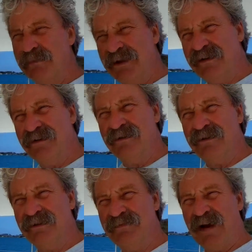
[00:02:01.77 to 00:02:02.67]
into
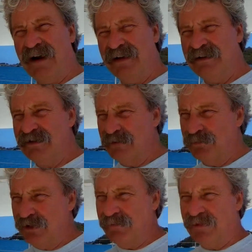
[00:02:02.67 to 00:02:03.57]
an island, you
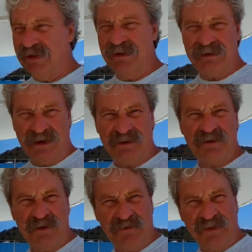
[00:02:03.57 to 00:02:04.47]
put up the
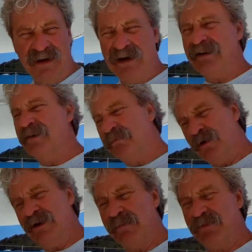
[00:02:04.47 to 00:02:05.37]
country flag, you
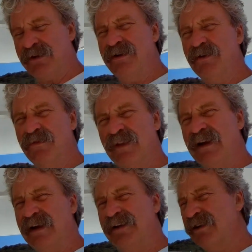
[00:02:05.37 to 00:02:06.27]
put up the Q
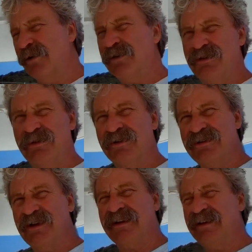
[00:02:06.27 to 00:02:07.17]
flag, you go ashore,
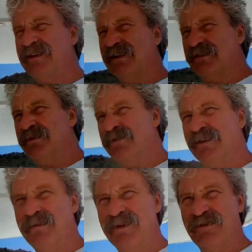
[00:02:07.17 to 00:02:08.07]
check in customs and
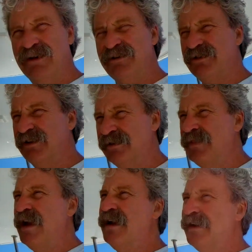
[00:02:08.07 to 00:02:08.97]
immigration,
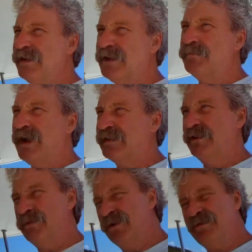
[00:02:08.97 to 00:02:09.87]
you come back to the
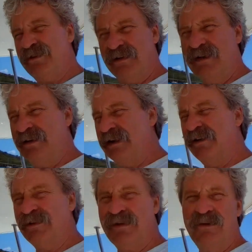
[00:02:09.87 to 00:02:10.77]
boat and you take down
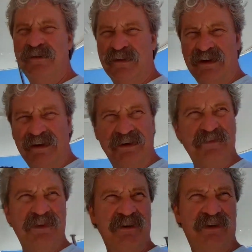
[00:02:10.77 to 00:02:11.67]
the Q flag.
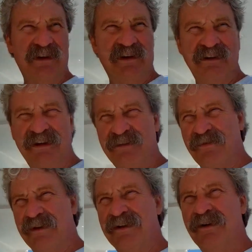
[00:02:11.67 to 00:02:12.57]
You're cleared in,
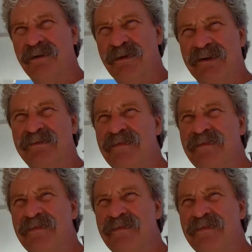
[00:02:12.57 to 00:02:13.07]
free to go about.